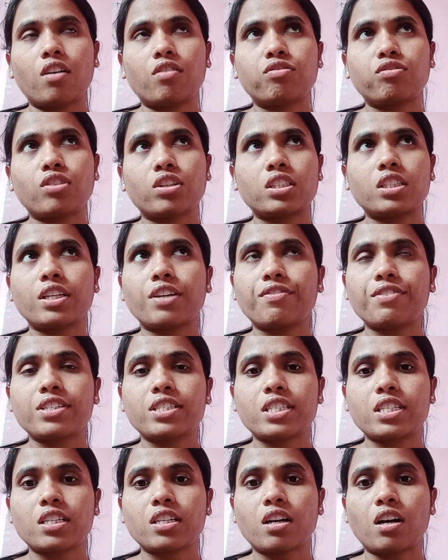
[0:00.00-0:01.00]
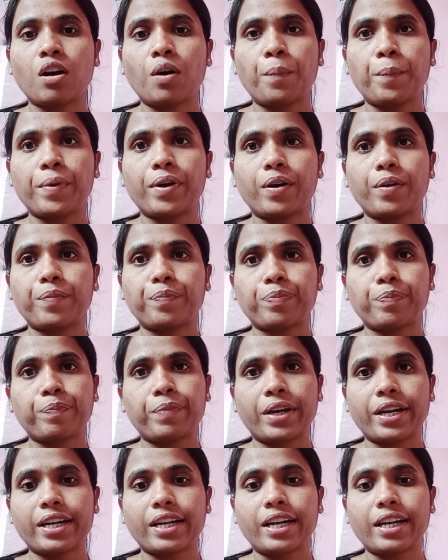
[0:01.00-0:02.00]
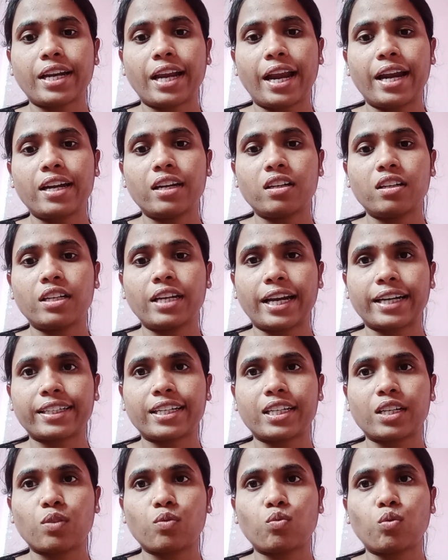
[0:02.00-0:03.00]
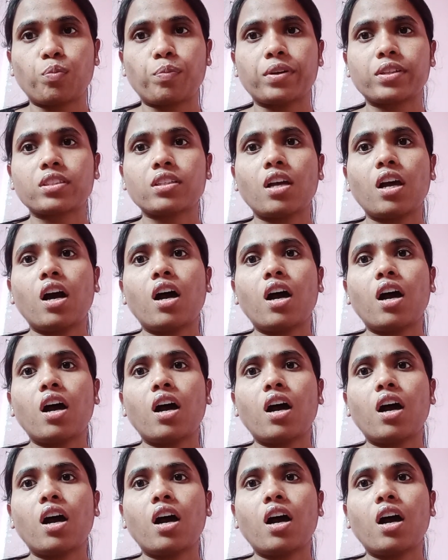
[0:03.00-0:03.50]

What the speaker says: Firstly, we see a pregnant and a lactating woman.